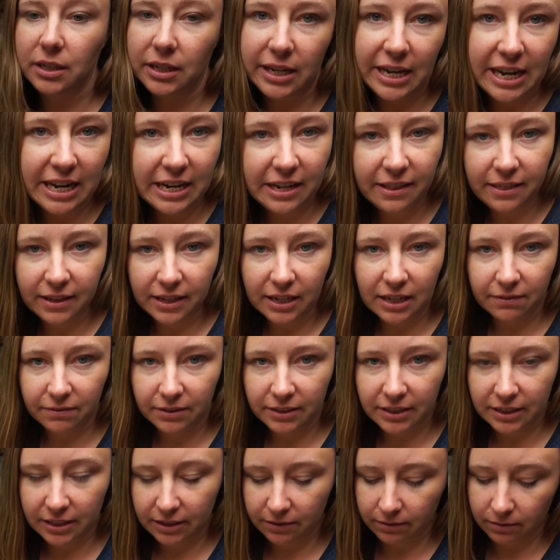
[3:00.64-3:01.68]
anything and
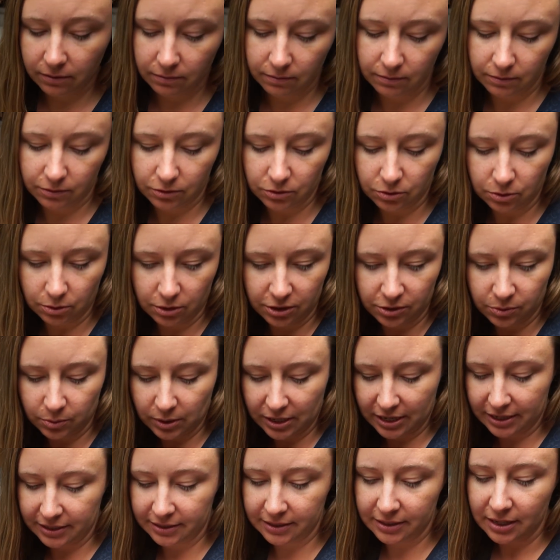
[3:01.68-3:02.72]
everything storage
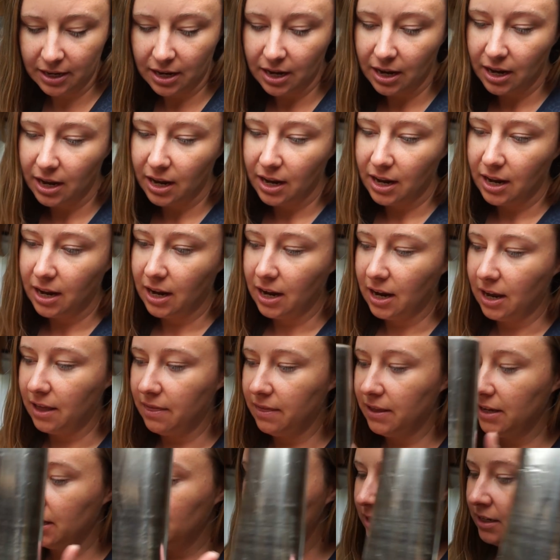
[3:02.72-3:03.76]
wise. And
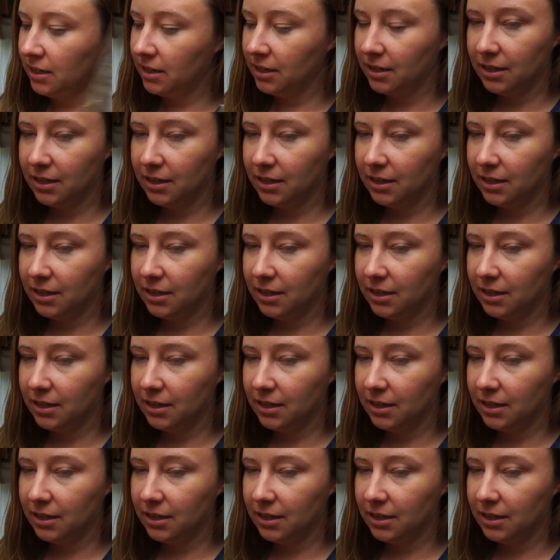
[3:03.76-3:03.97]
then